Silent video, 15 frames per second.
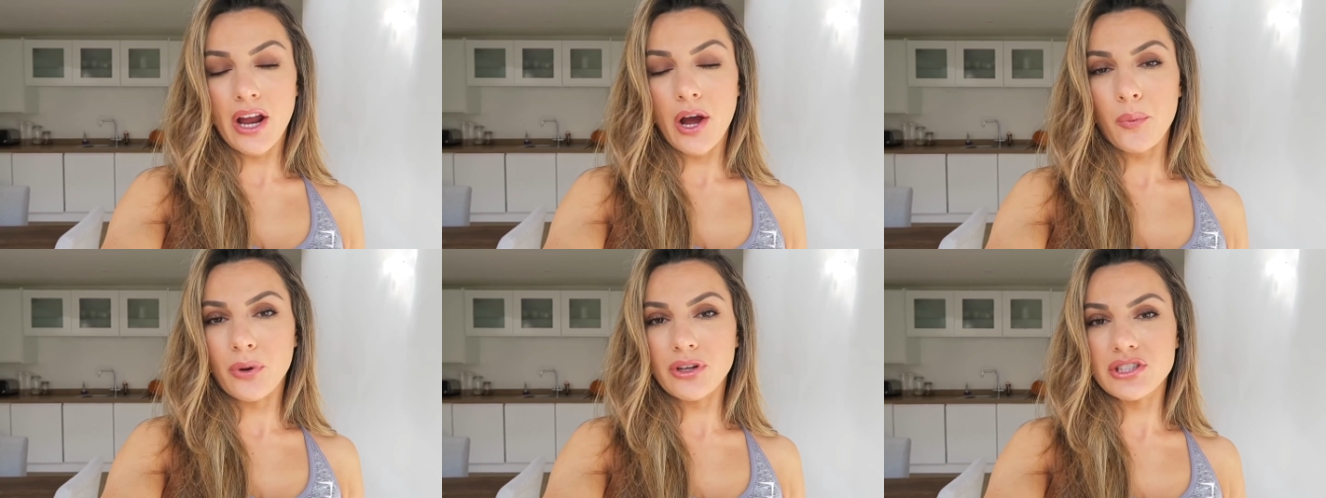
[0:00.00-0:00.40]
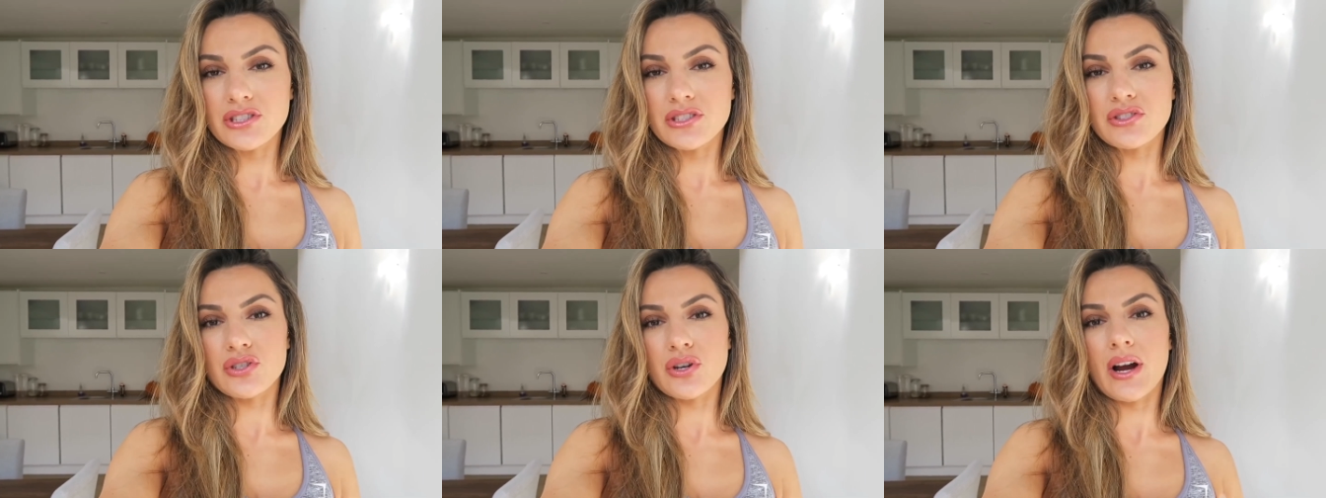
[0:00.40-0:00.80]
I want
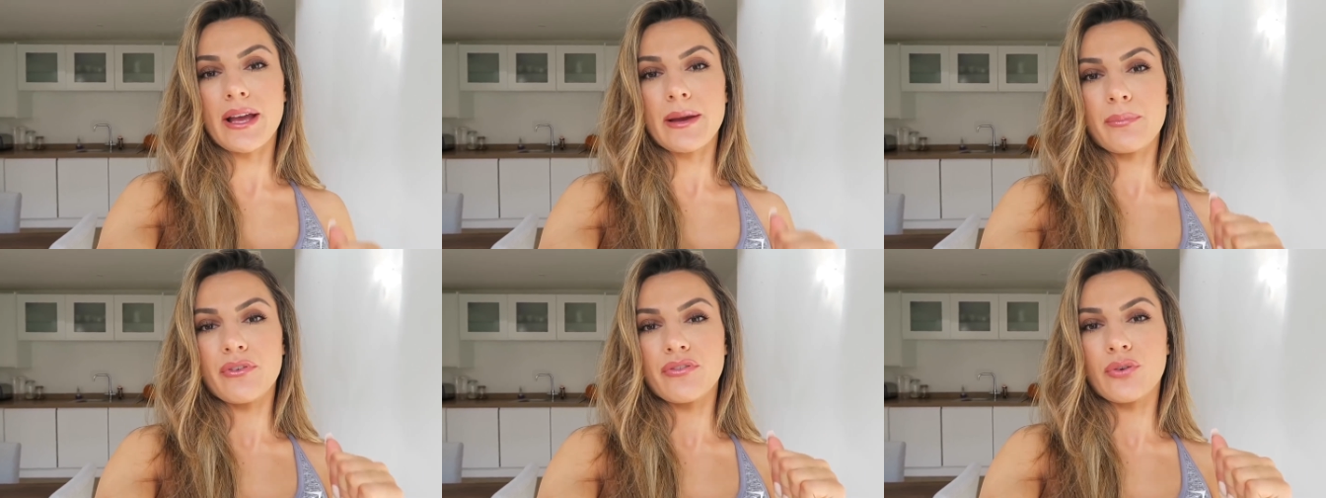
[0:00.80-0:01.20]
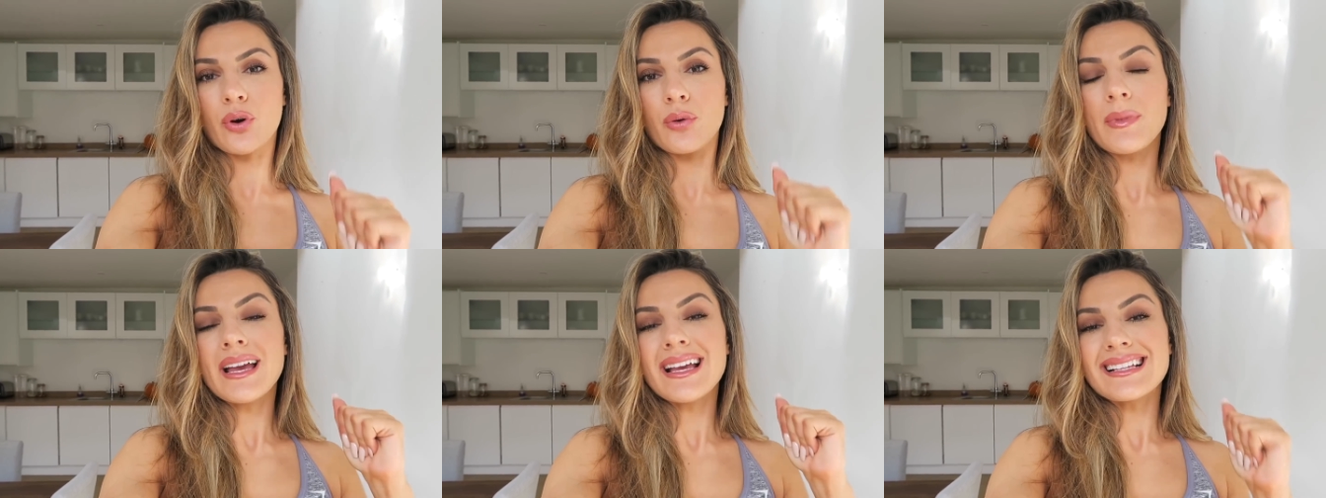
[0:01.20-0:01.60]
you to try and
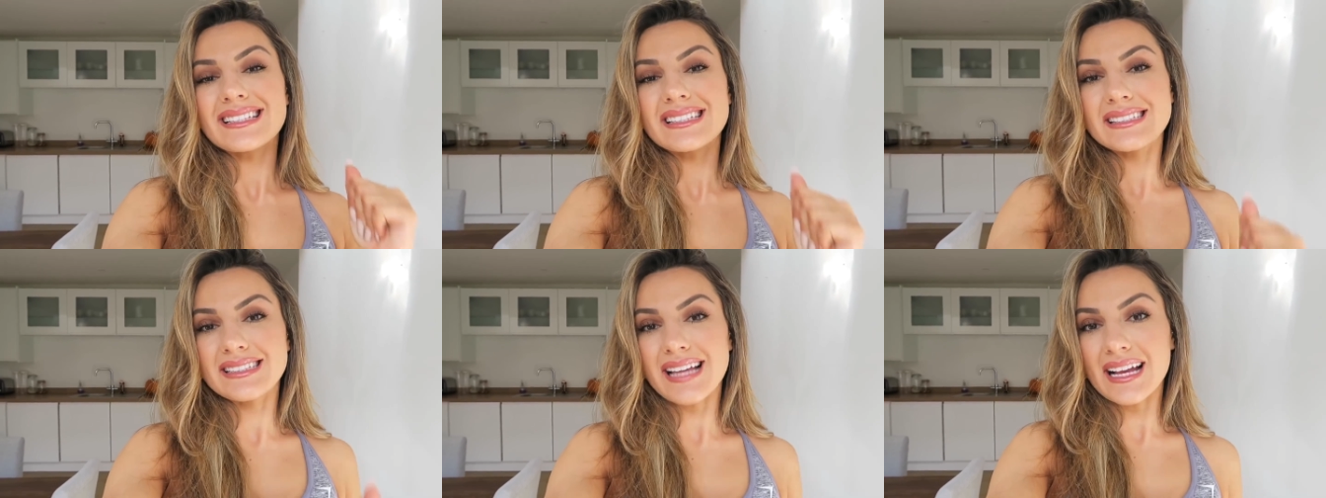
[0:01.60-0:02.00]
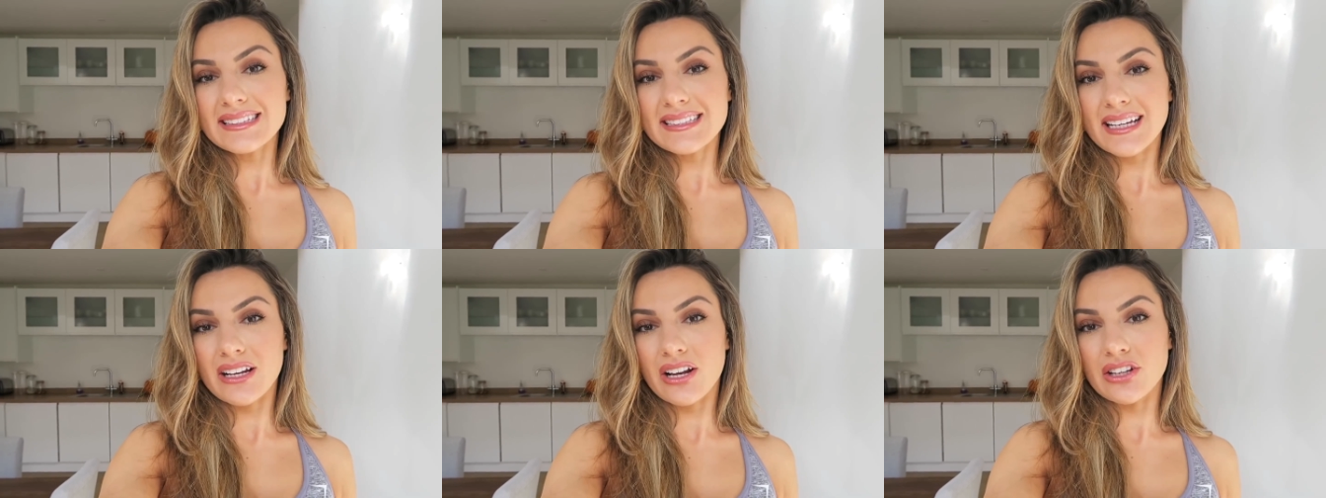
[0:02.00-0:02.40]
perform
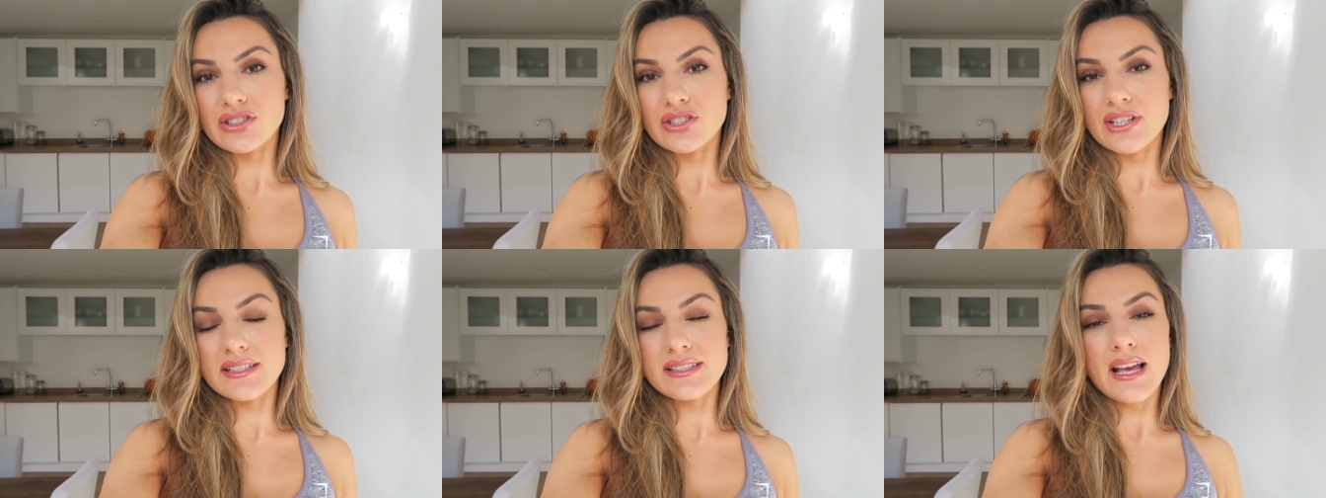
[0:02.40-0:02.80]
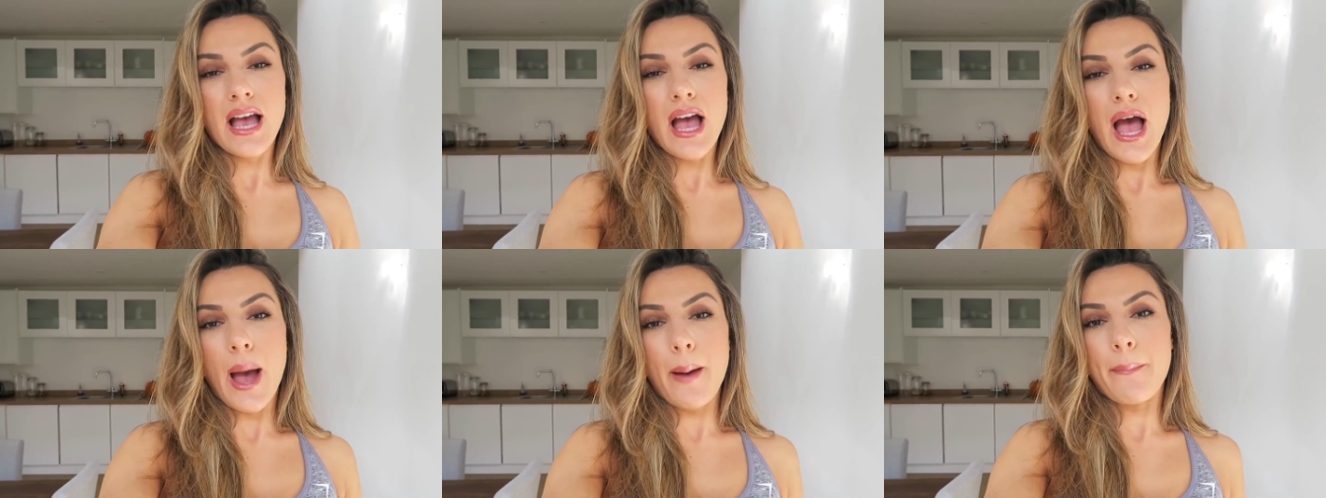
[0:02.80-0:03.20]
static lunges,
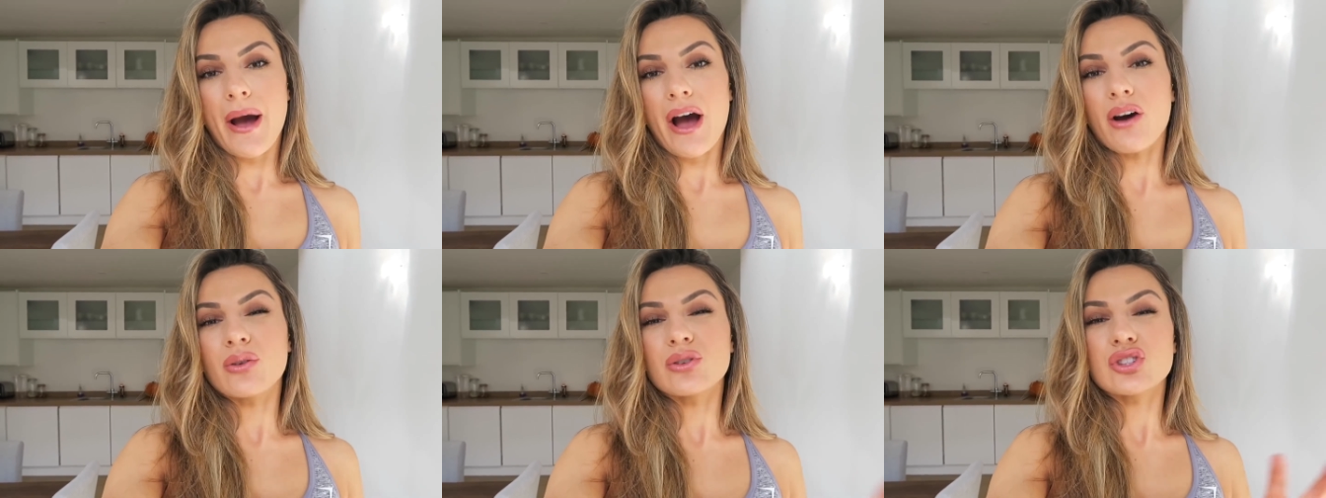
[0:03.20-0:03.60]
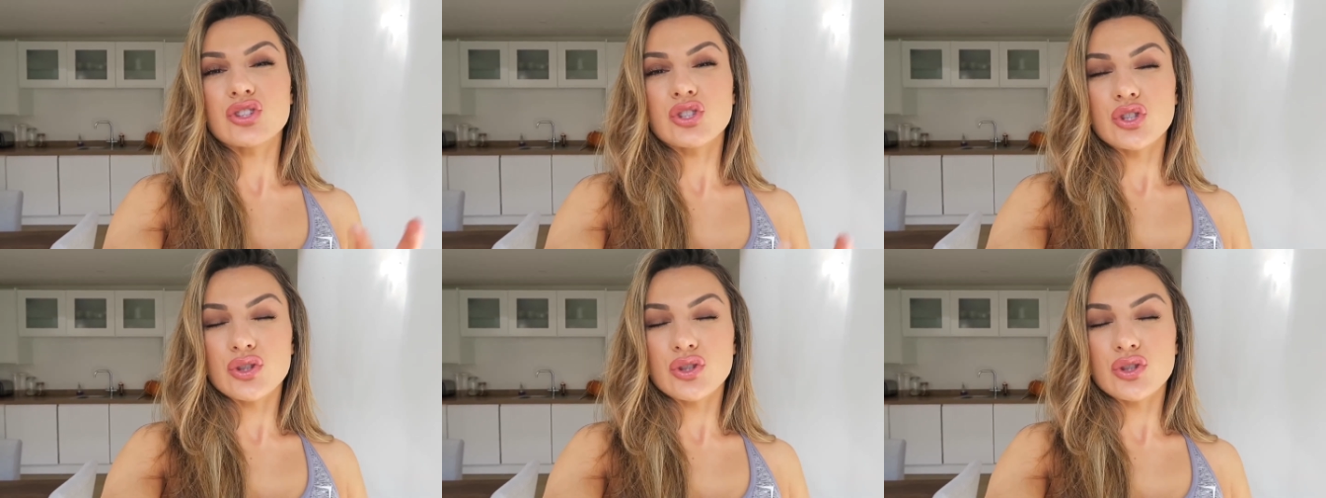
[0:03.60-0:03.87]
about